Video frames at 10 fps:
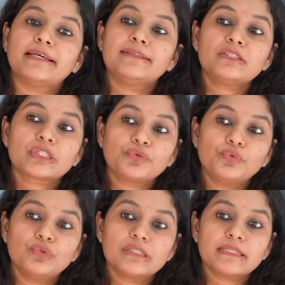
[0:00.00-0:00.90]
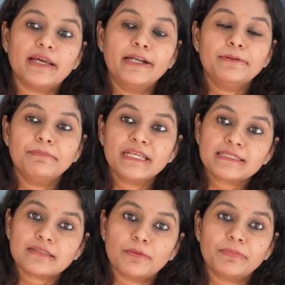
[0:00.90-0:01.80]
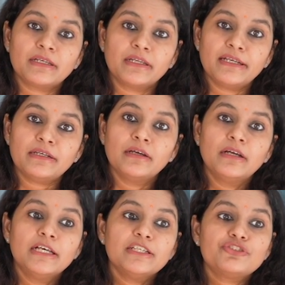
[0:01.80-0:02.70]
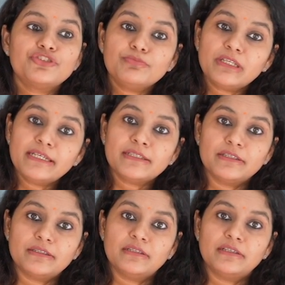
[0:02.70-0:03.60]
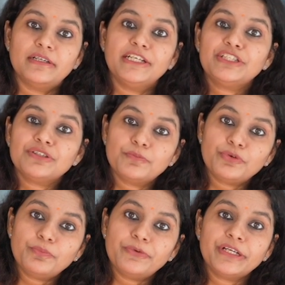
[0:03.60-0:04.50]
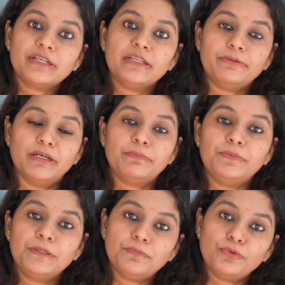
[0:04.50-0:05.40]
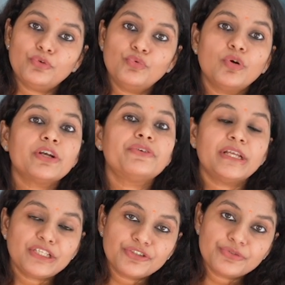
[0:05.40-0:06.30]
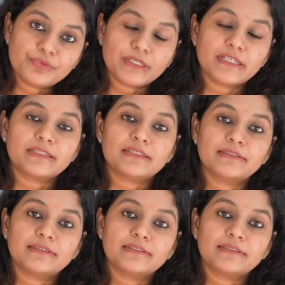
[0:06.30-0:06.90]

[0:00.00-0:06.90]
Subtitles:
and schools and mix up and get stimulated age appropriately by people who are trained to do that.